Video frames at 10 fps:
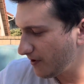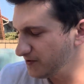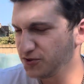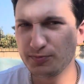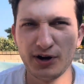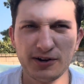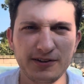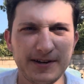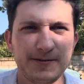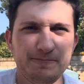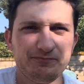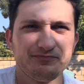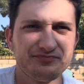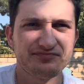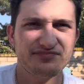Sparkling,
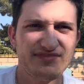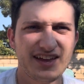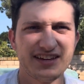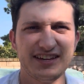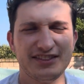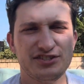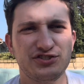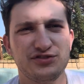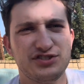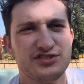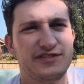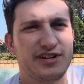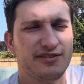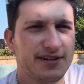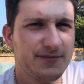get the juices
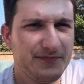flowing.